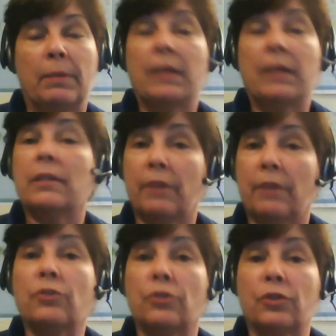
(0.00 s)
because of
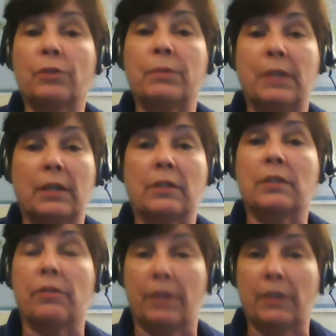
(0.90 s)
other circumstances
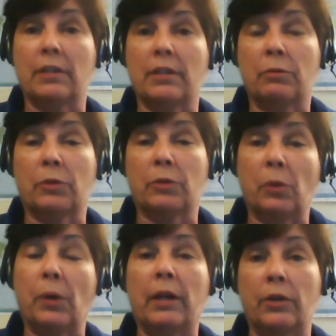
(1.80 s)
and things that were going
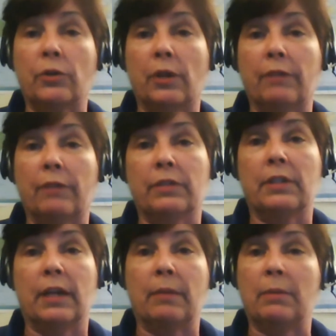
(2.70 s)
on in her life at the
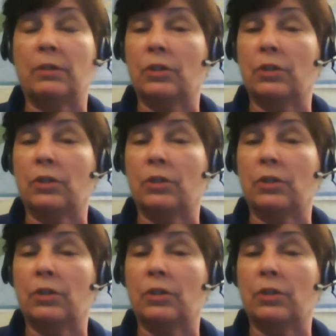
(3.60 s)
time.